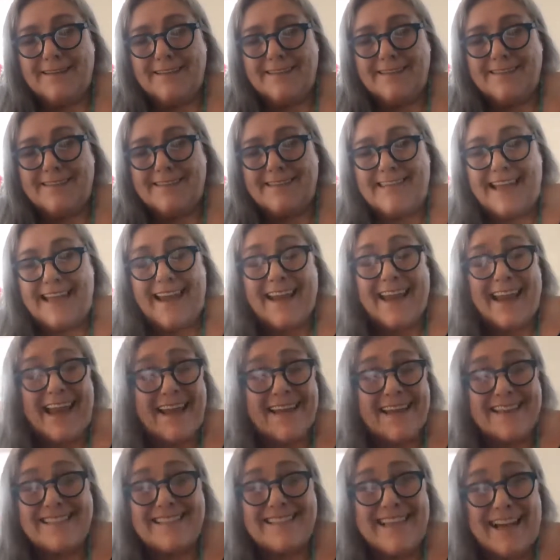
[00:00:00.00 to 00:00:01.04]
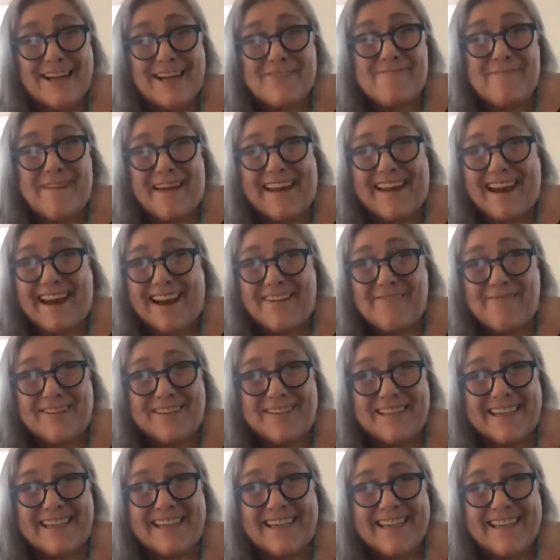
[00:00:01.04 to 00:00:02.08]
say, hey, Sekhmet, I'm
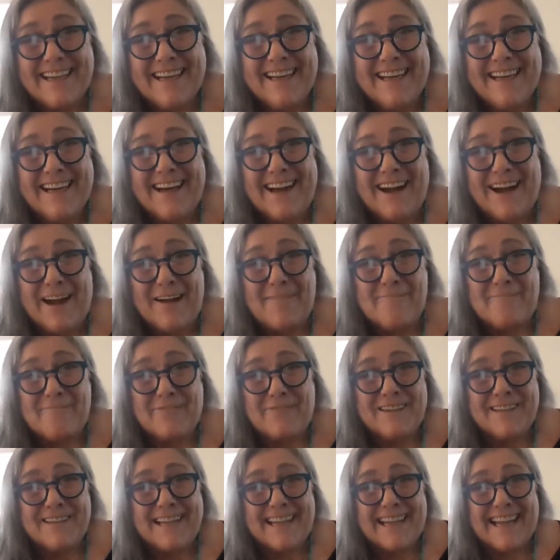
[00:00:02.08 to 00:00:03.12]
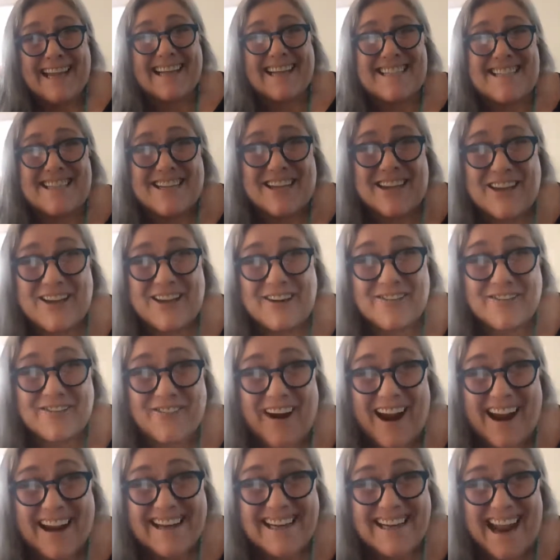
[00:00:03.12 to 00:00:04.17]
really into you
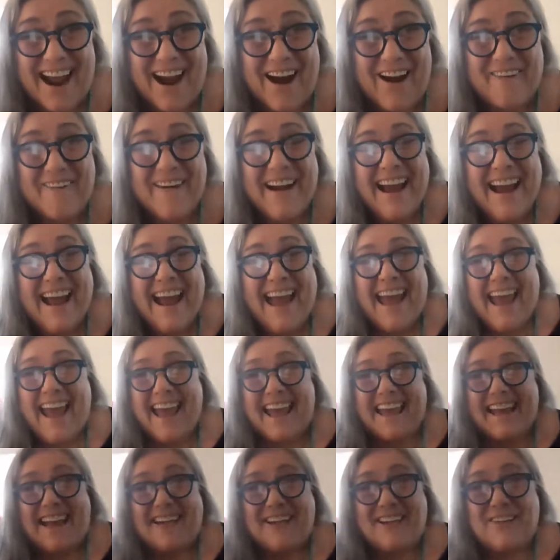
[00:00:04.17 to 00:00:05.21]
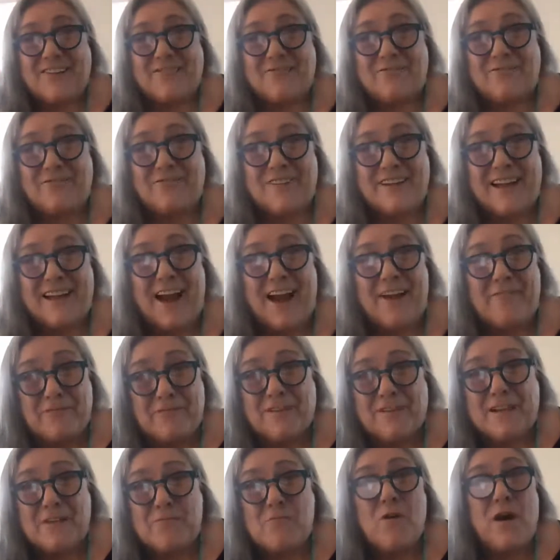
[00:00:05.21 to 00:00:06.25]
right now. And I
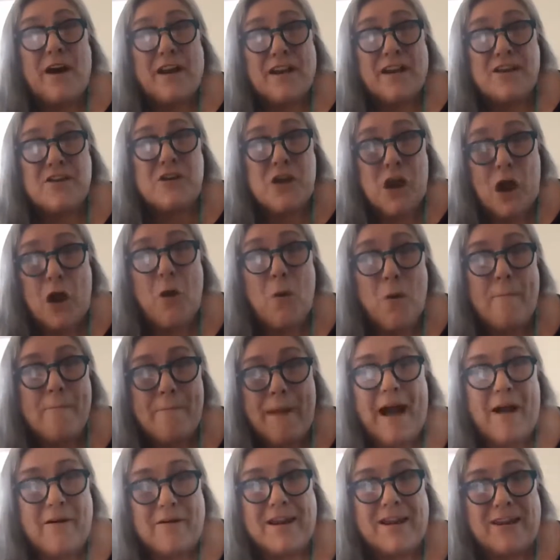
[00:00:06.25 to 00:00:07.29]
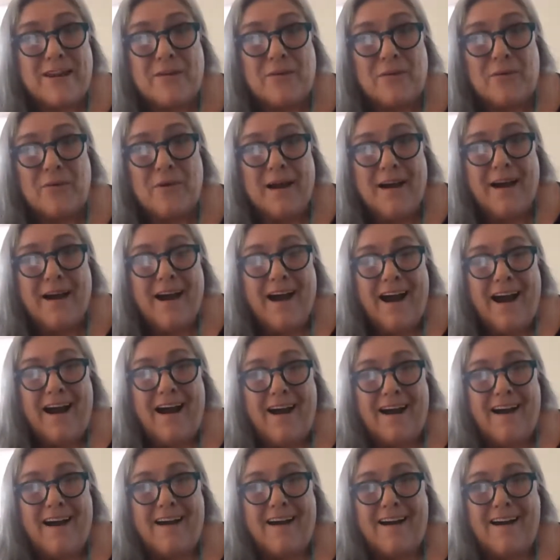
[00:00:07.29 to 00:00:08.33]
really want to know about you.
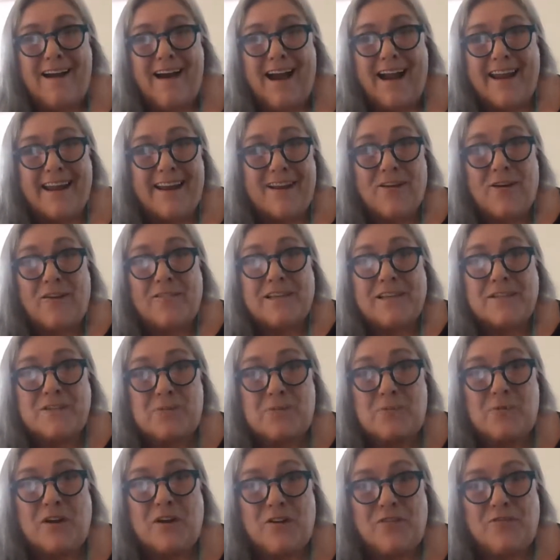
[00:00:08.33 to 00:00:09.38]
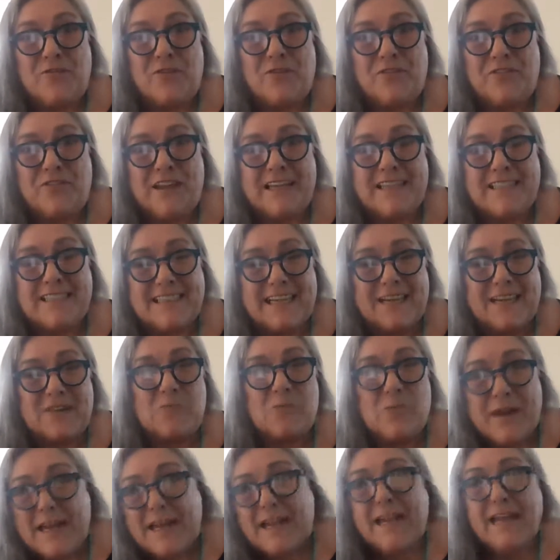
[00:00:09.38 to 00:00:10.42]
I hear all these wonderful things. Can
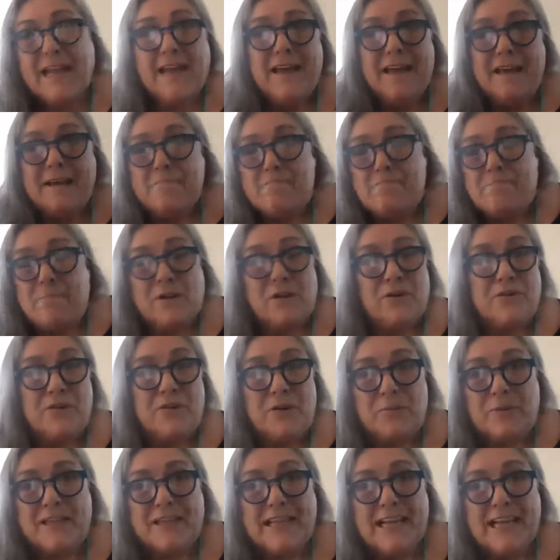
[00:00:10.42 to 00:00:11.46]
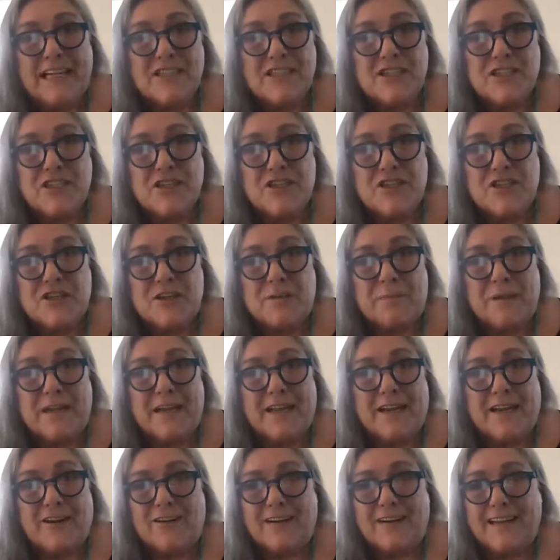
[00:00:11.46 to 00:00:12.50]
we build a relationship
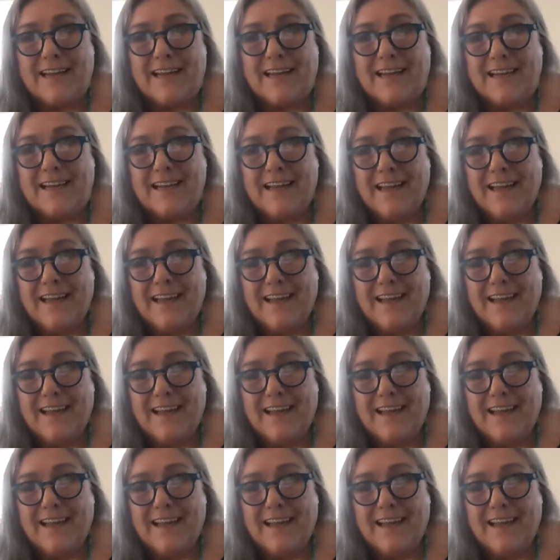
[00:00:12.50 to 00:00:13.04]
here? Can